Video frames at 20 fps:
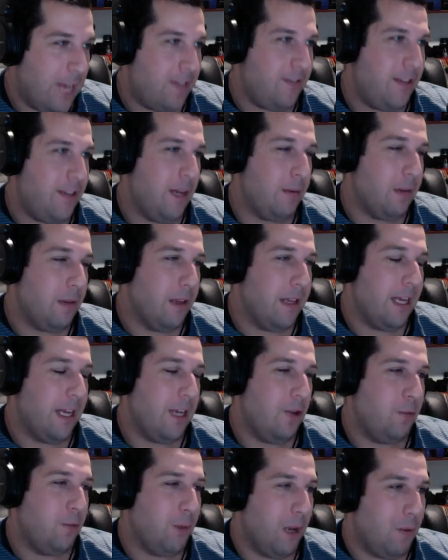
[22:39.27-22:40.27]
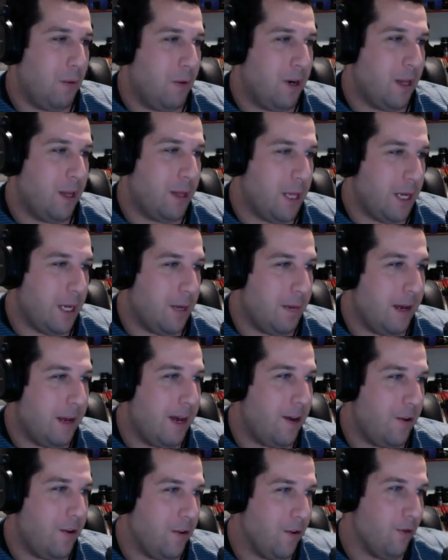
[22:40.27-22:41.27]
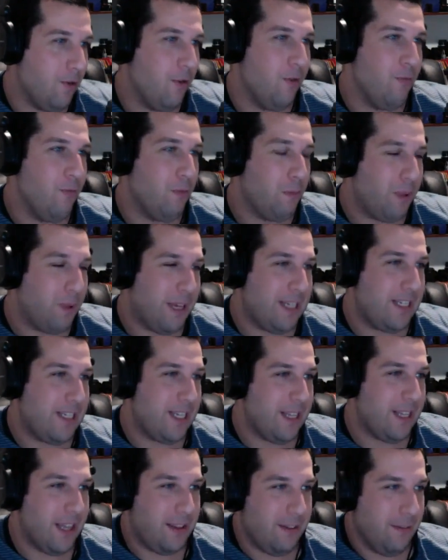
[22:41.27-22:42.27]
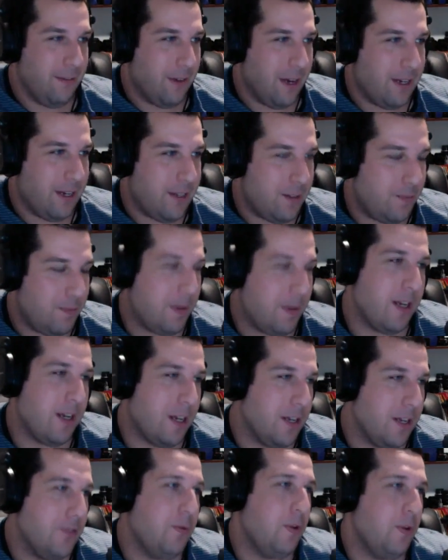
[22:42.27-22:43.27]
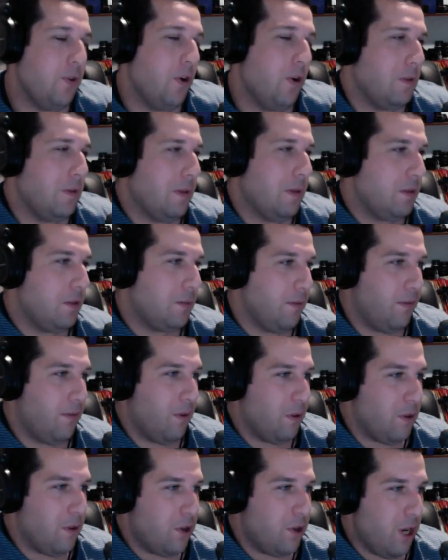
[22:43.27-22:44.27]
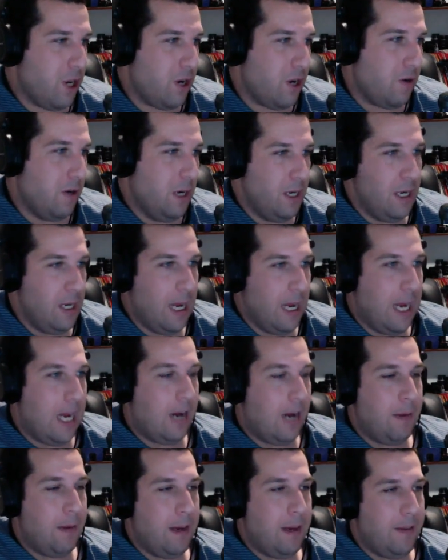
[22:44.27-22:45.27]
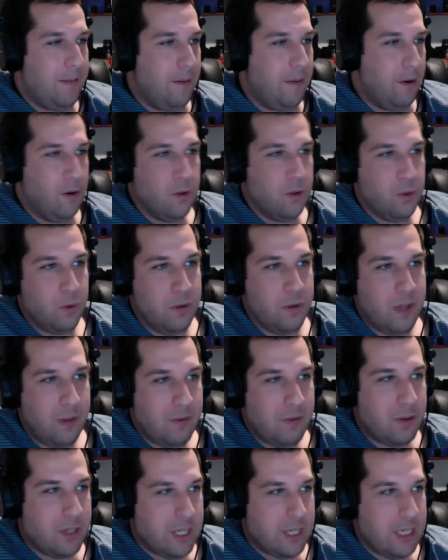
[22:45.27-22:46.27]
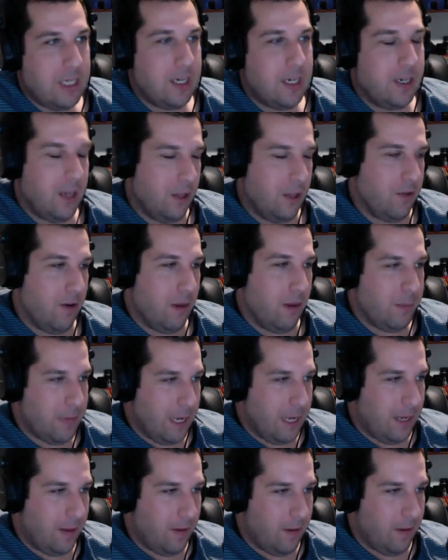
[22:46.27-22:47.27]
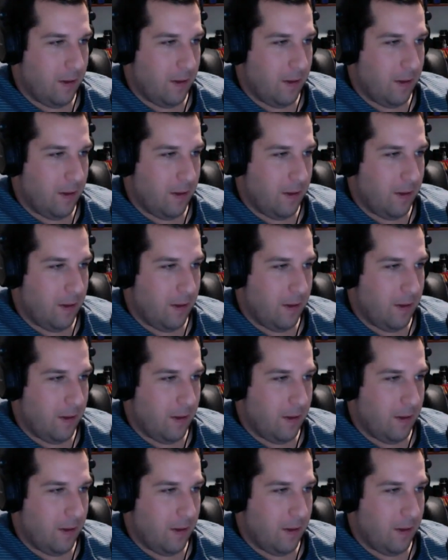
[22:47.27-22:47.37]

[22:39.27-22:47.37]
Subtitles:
stay up to date, you may want to think about replacing that device, because we talked about this before the show. How many phones will never see another update?